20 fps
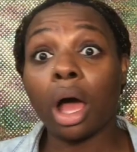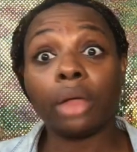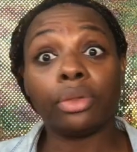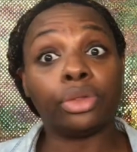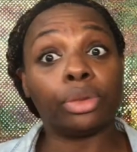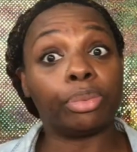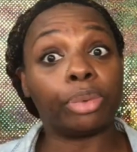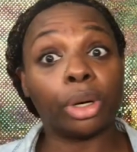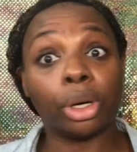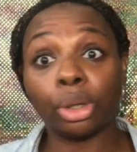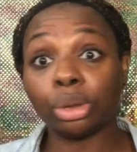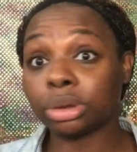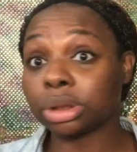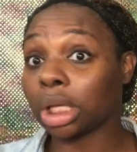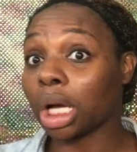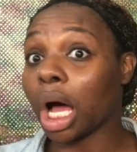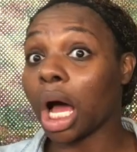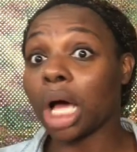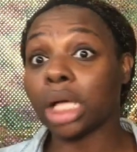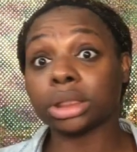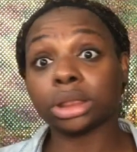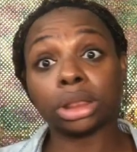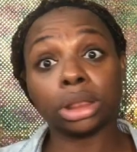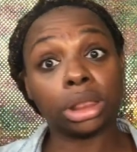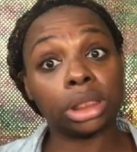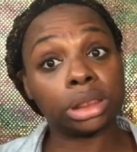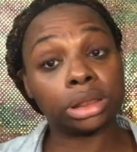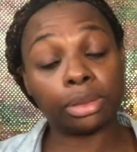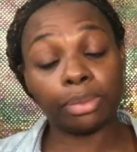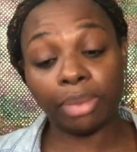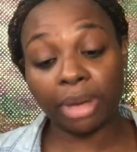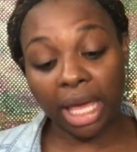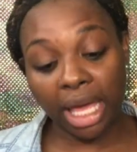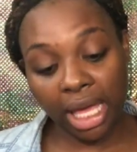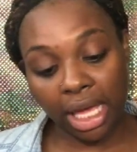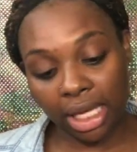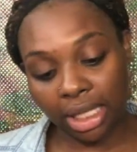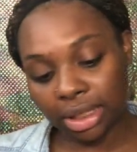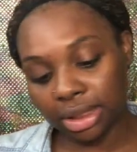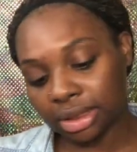The pros, the cons, the goods, the
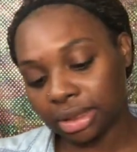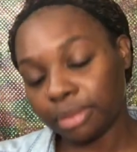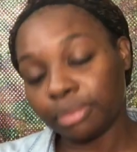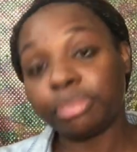bads.